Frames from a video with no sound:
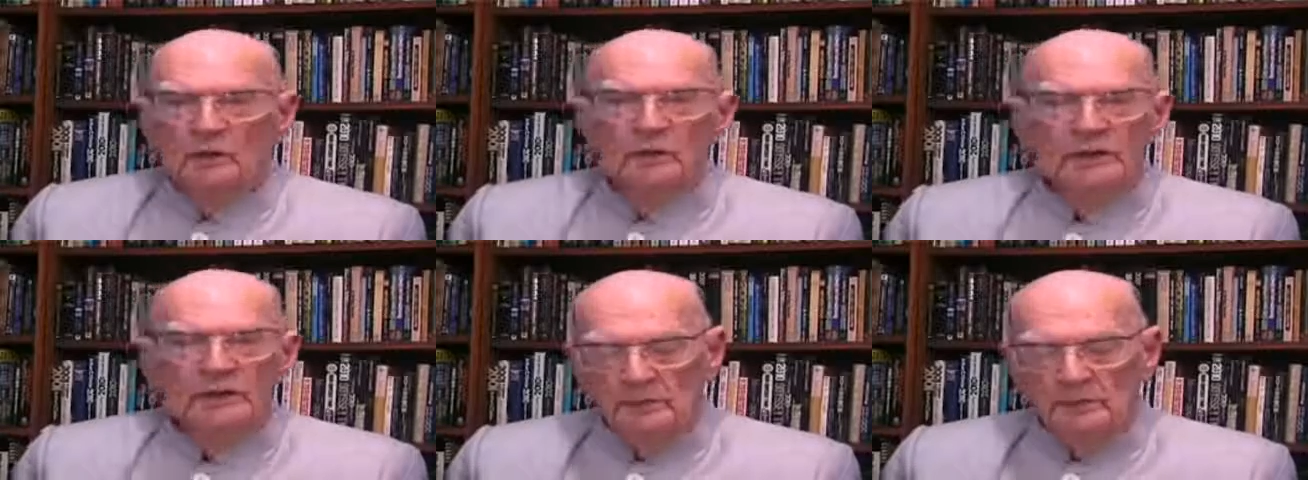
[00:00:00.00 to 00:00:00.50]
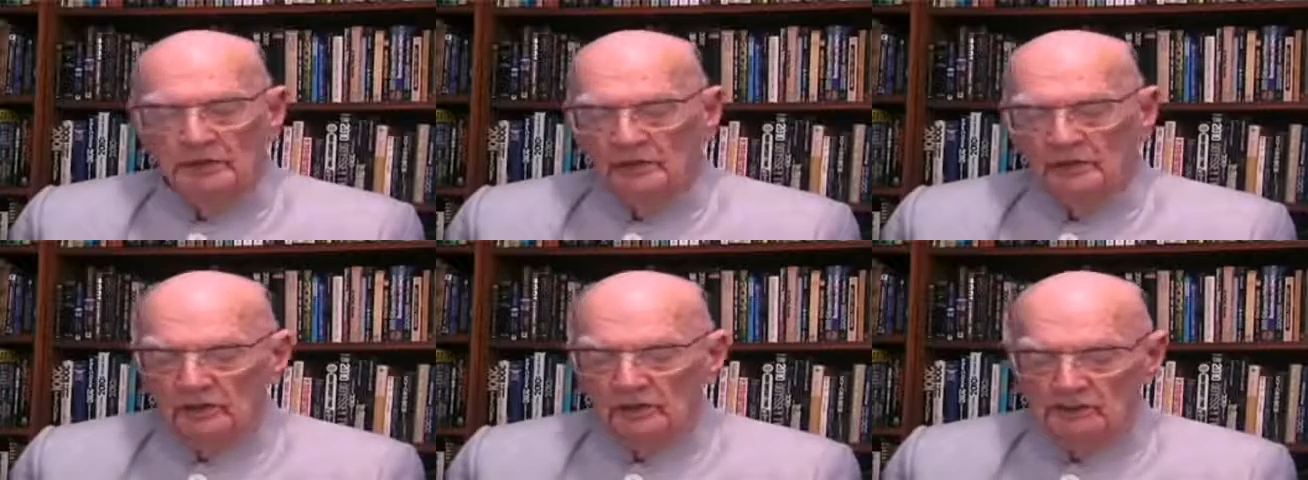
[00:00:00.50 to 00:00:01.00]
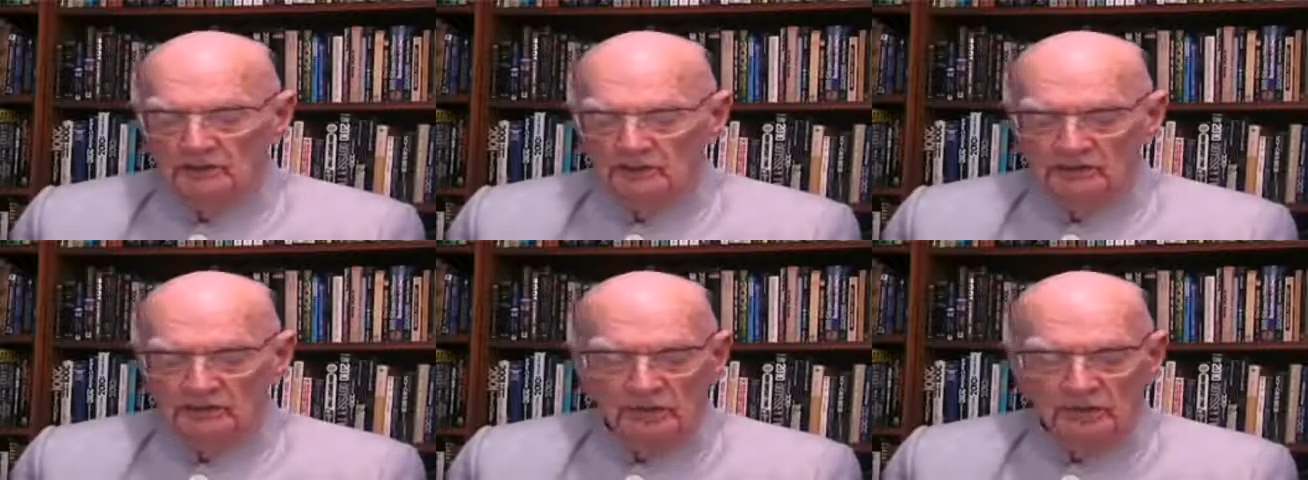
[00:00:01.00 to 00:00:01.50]
We had a better
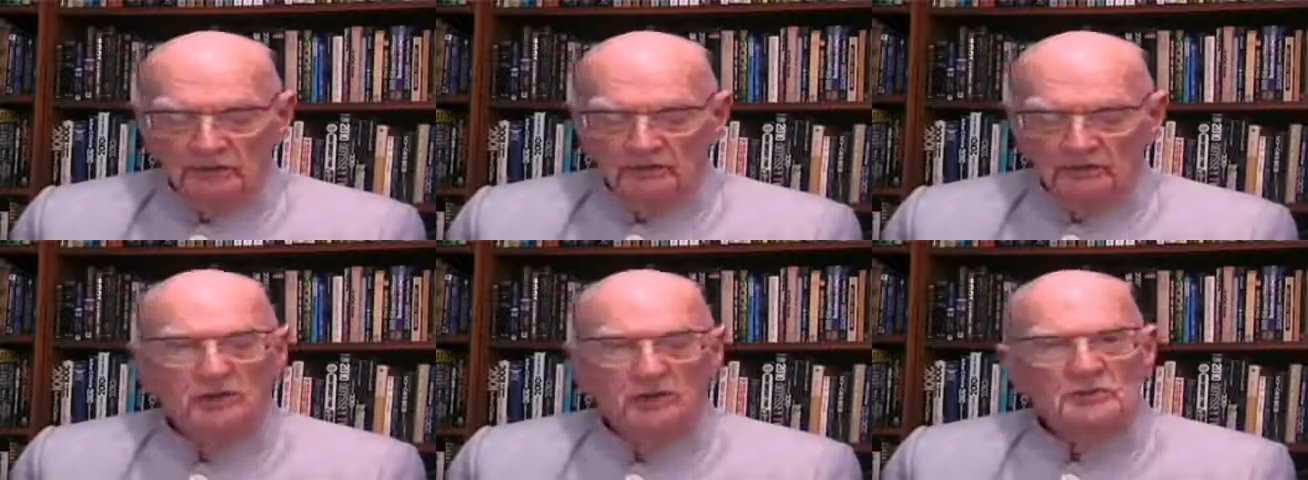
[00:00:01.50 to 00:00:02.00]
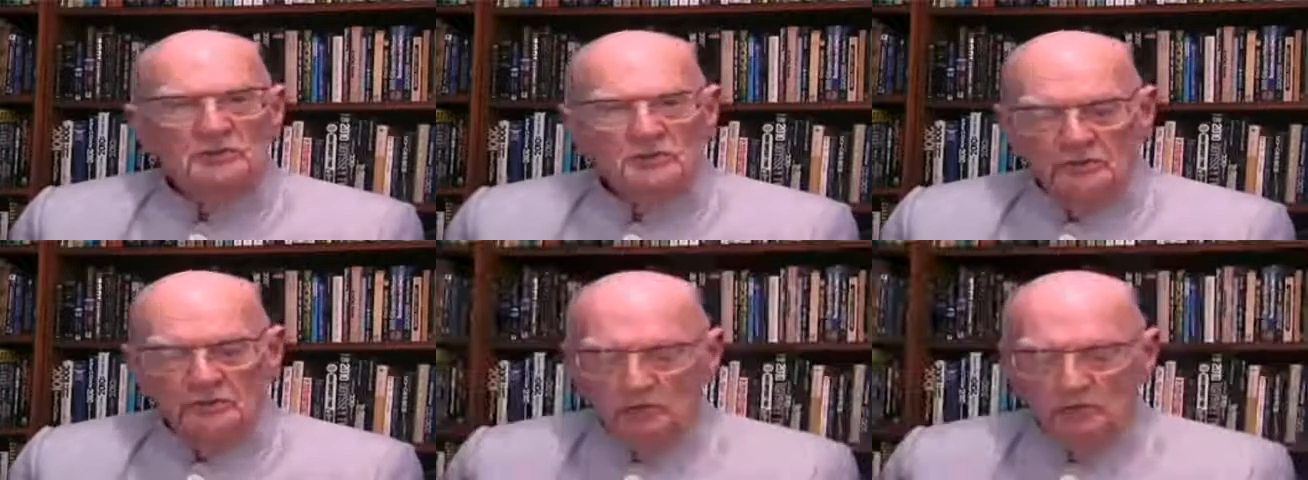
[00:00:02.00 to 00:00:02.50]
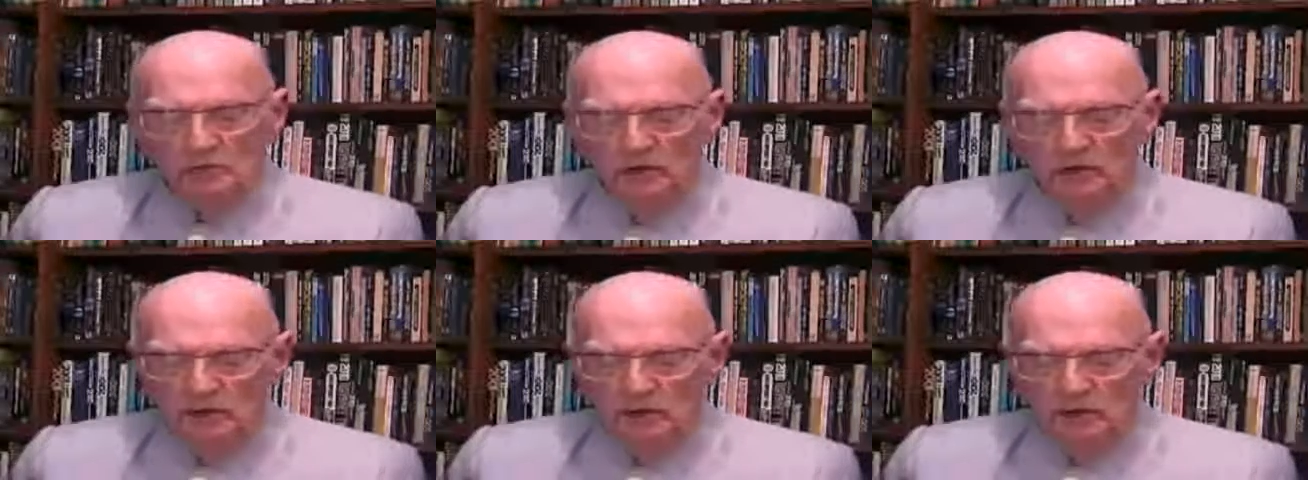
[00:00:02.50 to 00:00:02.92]
glimpse when Voyager 2